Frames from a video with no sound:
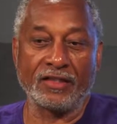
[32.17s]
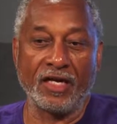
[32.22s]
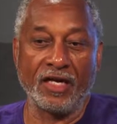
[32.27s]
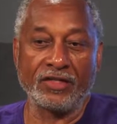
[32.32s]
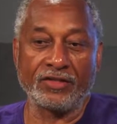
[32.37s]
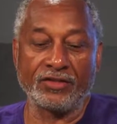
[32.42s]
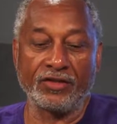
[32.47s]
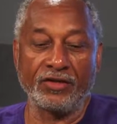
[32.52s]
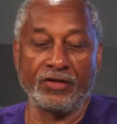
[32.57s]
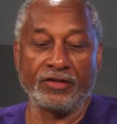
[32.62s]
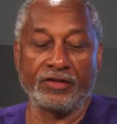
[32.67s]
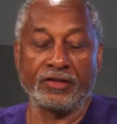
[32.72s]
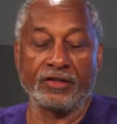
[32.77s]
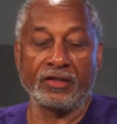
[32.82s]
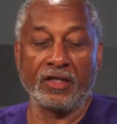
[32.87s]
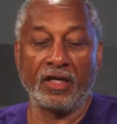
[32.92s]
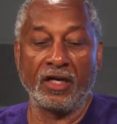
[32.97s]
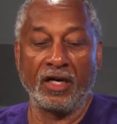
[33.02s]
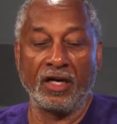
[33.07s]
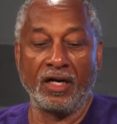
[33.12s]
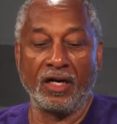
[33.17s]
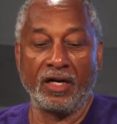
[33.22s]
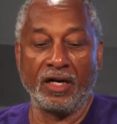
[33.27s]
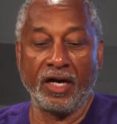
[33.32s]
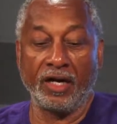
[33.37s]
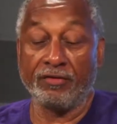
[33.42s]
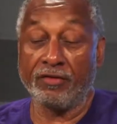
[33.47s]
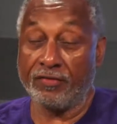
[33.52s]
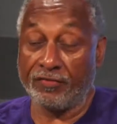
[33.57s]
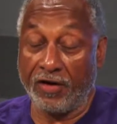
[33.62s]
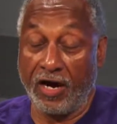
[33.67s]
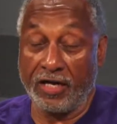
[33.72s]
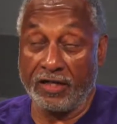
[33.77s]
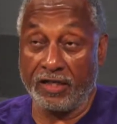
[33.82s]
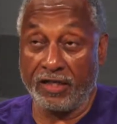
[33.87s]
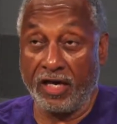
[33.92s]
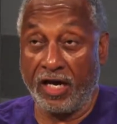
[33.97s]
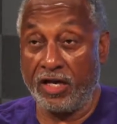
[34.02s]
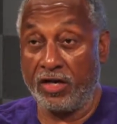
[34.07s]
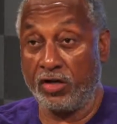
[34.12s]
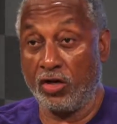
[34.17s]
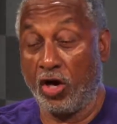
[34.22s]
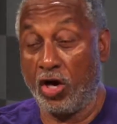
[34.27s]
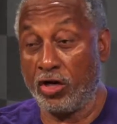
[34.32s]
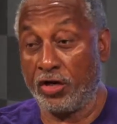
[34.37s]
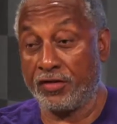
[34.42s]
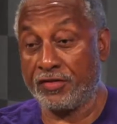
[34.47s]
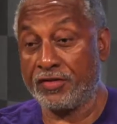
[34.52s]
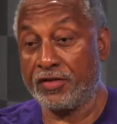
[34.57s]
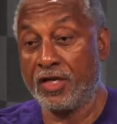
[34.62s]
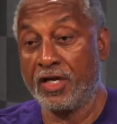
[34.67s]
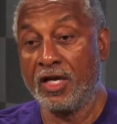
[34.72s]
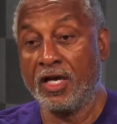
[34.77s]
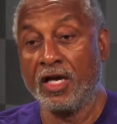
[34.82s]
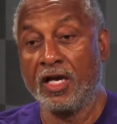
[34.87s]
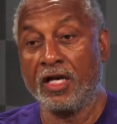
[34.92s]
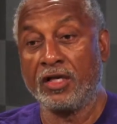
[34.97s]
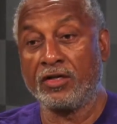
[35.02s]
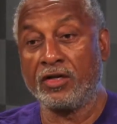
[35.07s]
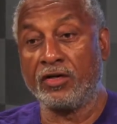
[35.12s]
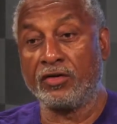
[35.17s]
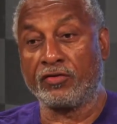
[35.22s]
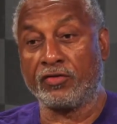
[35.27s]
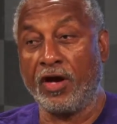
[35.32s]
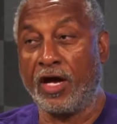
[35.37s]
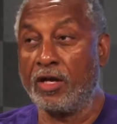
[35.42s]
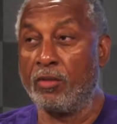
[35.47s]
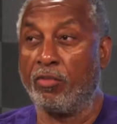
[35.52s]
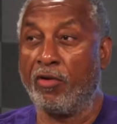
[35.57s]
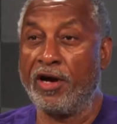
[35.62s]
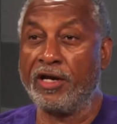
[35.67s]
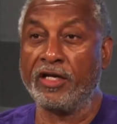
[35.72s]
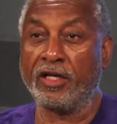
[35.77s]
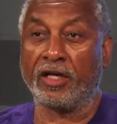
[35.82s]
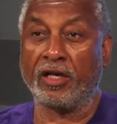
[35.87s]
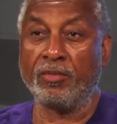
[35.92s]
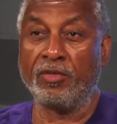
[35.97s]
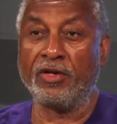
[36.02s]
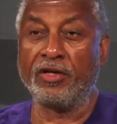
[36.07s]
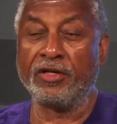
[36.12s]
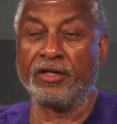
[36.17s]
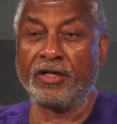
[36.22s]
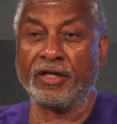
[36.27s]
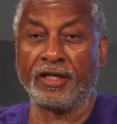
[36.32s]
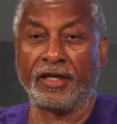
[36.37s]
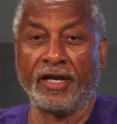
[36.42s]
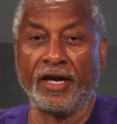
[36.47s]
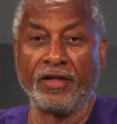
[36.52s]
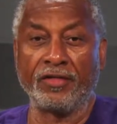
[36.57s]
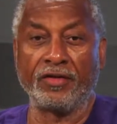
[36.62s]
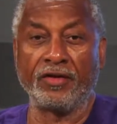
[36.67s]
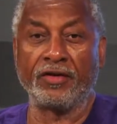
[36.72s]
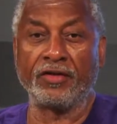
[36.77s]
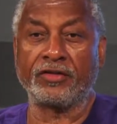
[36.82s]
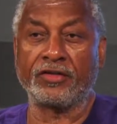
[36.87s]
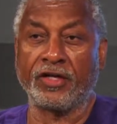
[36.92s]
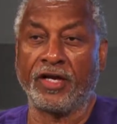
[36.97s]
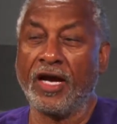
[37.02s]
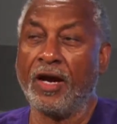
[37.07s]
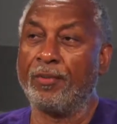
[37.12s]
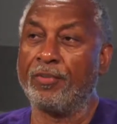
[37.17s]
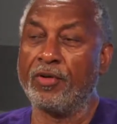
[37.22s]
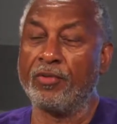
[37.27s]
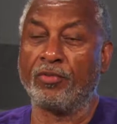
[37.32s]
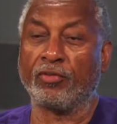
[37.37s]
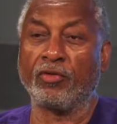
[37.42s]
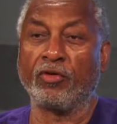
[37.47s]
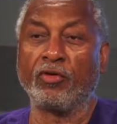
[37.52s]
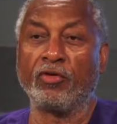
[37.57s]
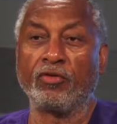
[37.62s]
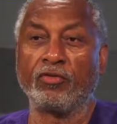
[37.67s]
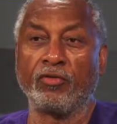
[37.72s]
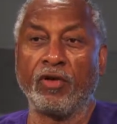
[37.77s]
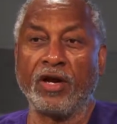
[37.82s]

concerts uh, every Friday night in August to try to bring the community together to help improve